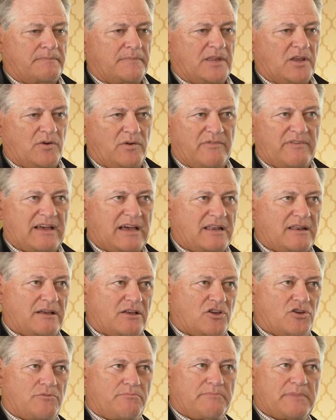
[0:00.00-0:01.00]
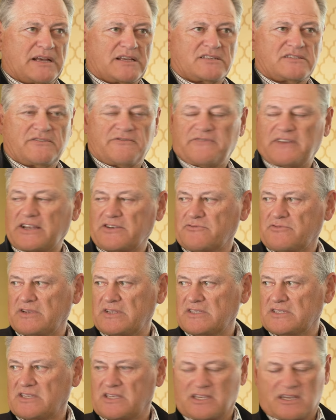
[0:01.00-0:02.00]
We've got a good mix of
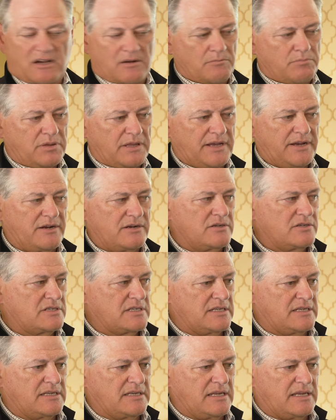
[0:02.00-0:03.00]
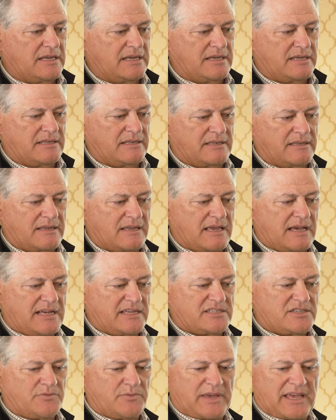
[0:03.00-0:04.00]
veterans and young players and
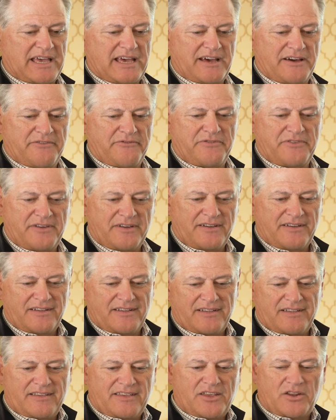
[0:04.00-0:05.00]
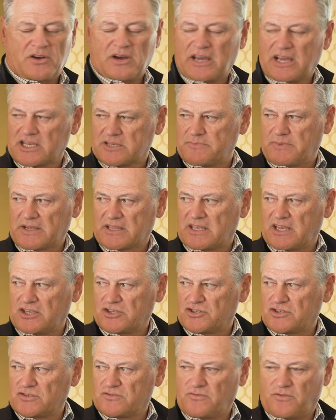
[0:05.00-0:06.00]
guys that we have, high
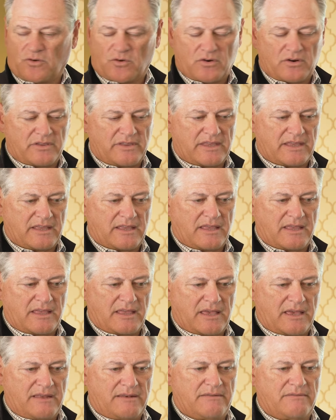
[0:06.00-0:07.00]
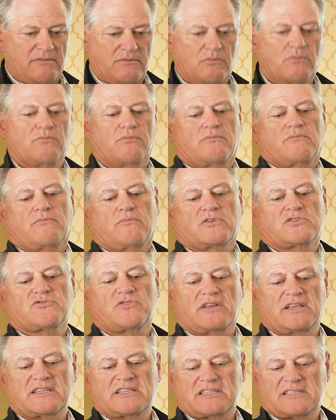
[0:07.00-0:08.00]
expectations for. And what's
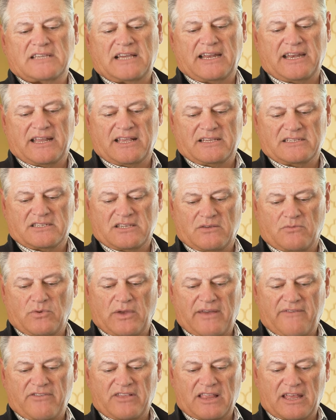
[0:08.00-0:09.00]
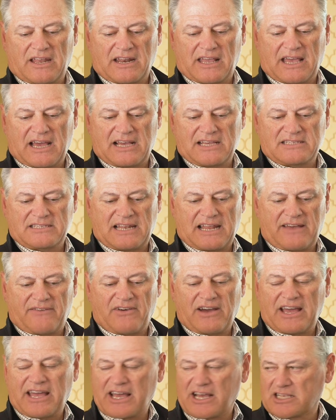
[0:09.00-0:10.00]
really exciting is that we have a lot of guys that have
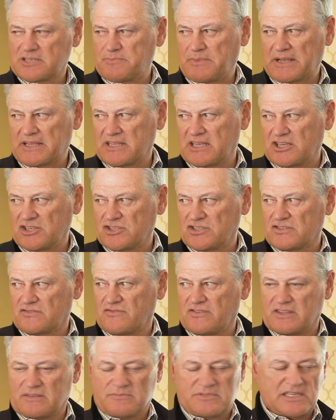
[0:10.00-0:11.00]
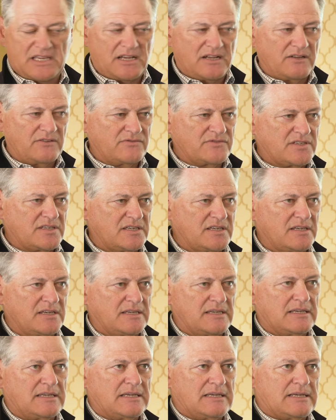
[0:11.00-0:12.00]
high expectations for themselves.
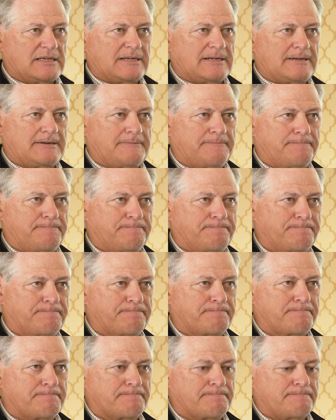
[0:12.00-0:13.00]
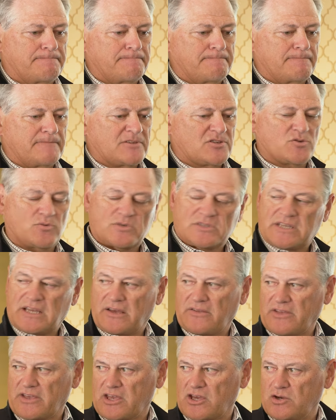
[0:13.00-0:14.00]
So we'll see
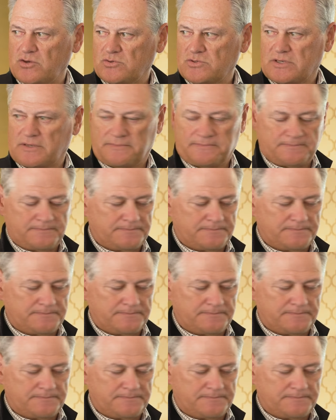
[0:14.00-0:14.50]
how that goes.